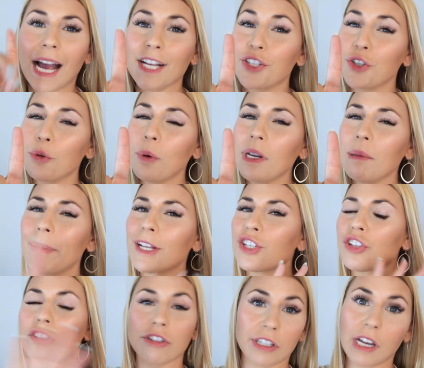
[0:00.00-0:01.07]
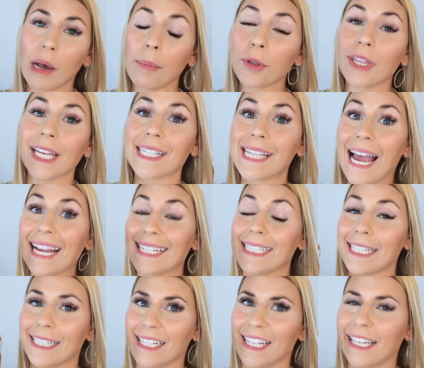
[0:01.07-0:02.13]
I do want to mention there's a couple things I
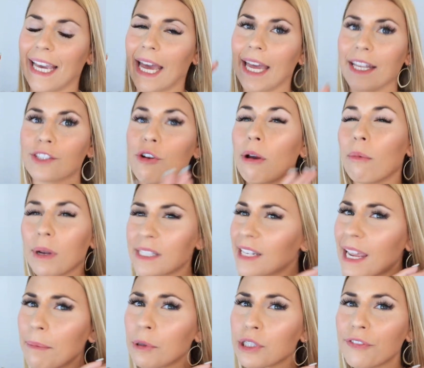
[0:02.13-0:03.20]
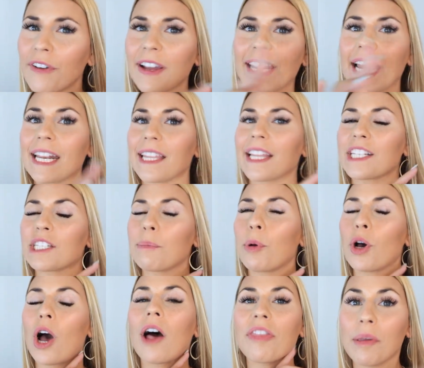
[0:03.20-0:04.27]
didn't get. So I wasn't able to find anything to
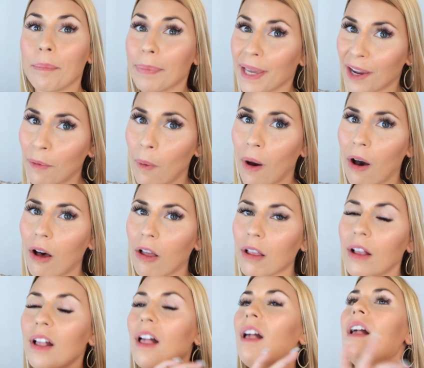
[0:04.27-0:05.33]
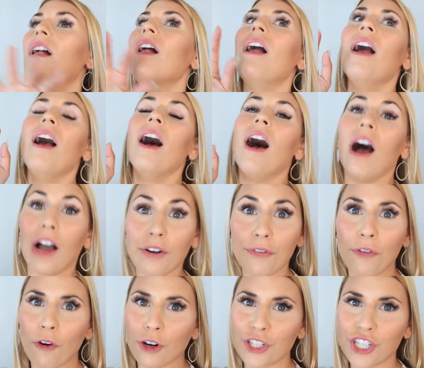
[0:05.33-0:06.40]
put on the big wall,
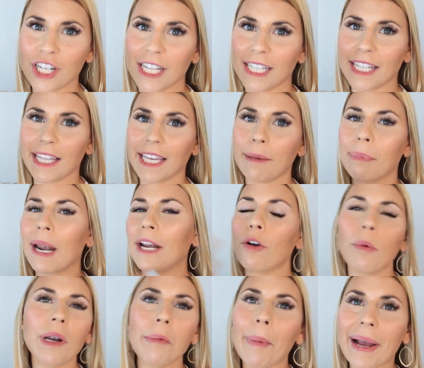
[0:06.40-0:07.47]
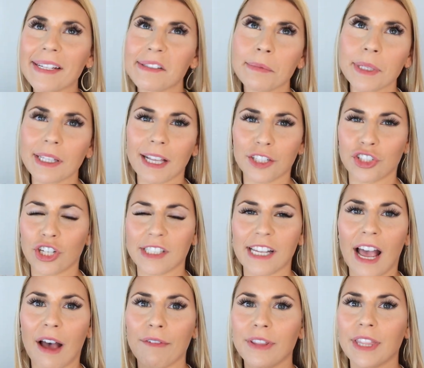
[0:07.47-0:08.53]
unfortunately, but I don't want to buy something like just to
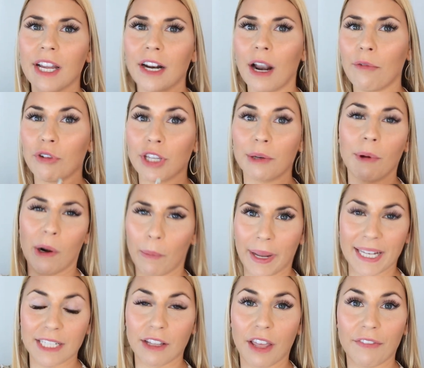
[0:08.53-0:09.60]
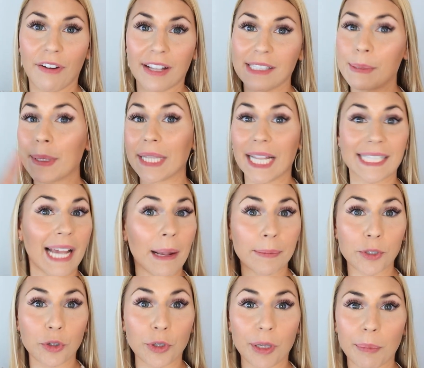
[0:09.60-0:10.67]
have it there. I really want to wait until I find something that's
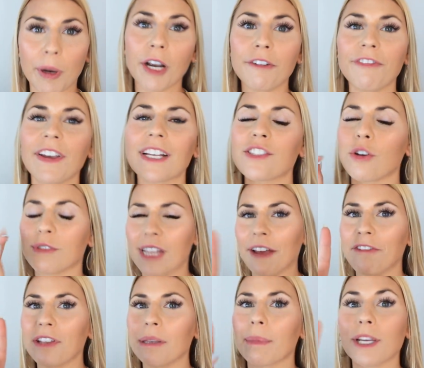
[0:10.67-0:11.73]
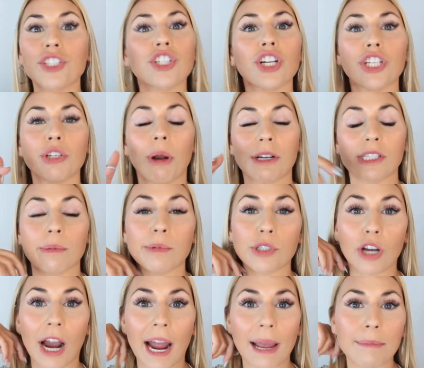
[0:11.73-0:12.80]
absolutely perfect. So definitely make sure you are
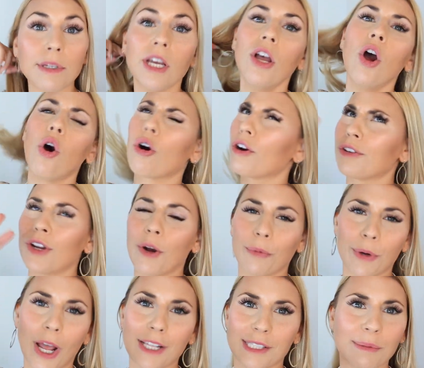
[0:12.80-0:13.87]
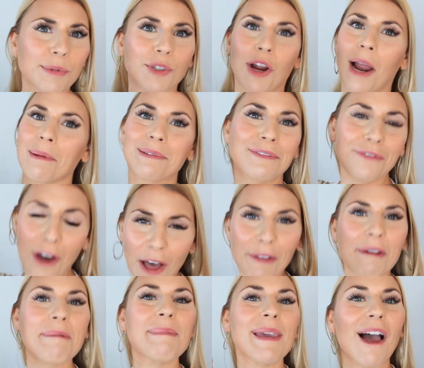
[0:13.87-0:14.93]
subscribed, or no, not subscribed,
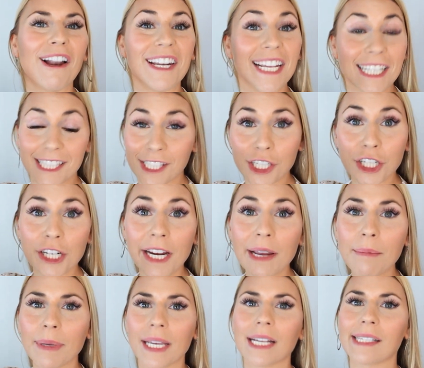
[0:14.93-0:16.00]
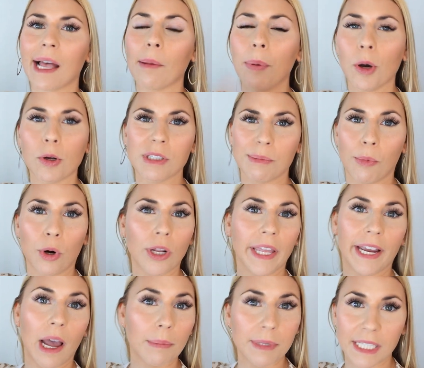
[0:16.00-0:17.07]
following me on Instagram, because I'll post more
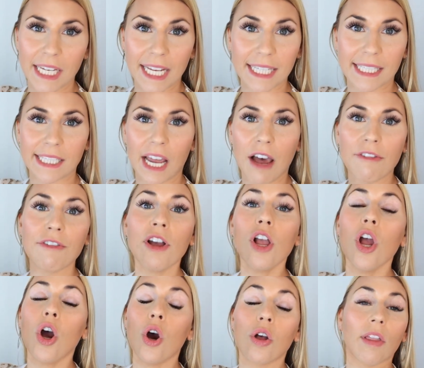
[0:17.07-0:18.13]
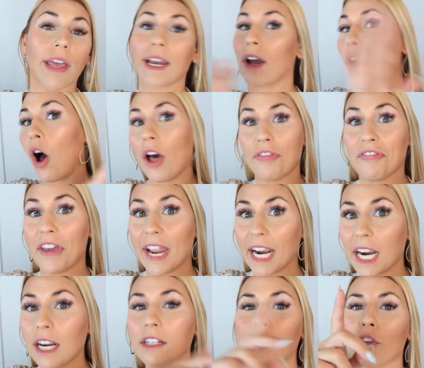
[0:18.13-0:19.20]
like up-to-date stuff like on
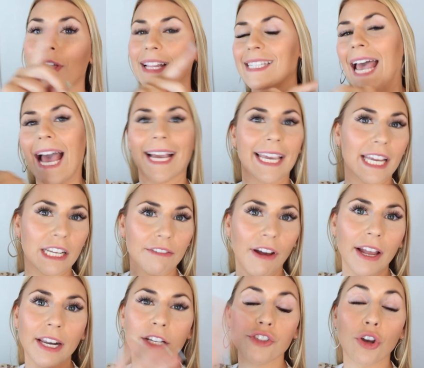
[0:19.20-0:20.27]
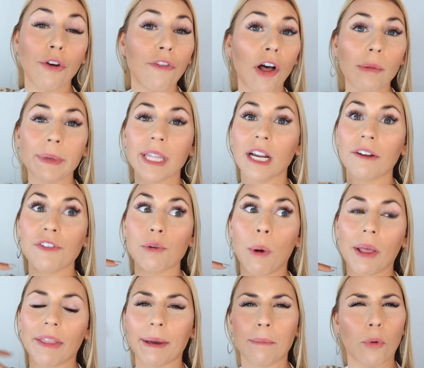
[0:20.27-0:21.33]
there. So that's at Katie Vining. So go follow me there if you
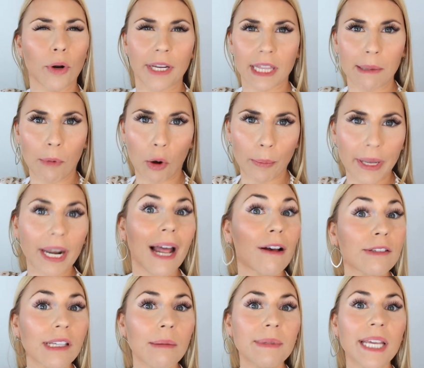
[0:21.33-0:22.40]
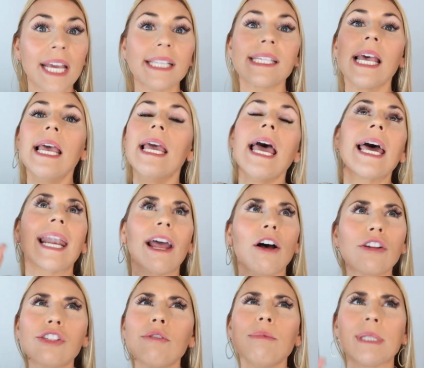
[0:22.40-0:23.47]
want like more in the moment house updates. And I
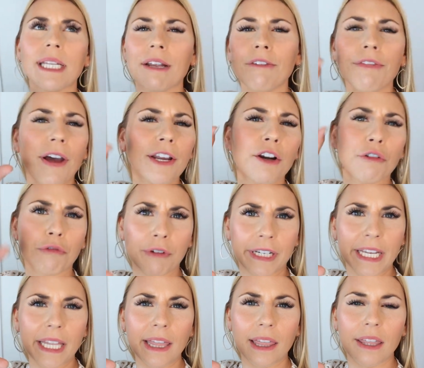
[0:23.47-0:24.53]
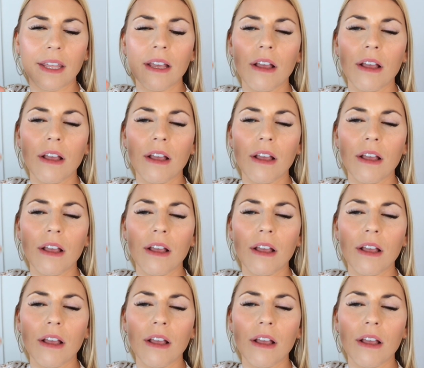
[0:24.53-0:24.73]
also didn't find a wreath